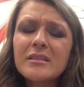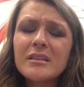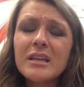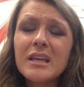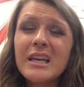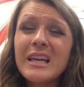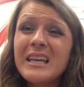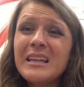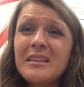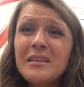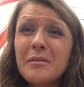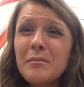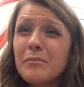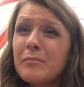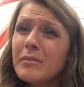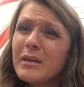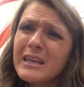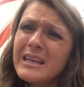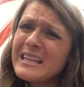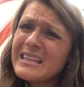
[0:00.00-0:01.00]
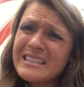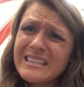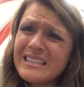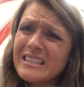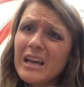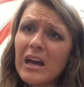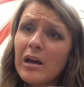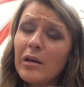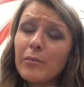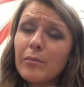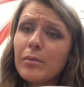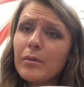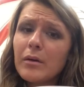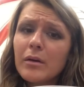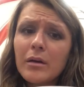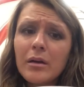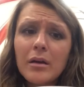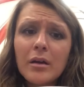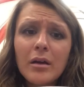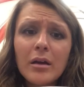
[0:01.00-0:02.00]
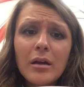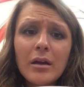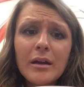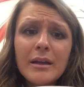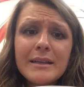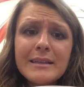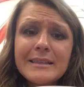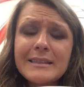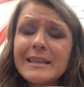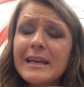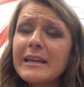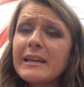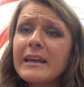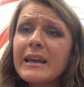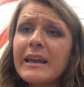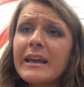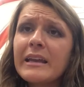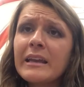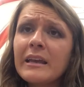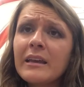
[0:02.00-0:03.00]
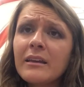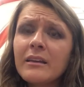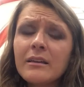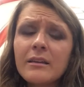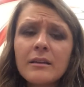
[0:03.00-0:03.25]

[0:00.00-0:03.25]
in the mini-sub, said Annie.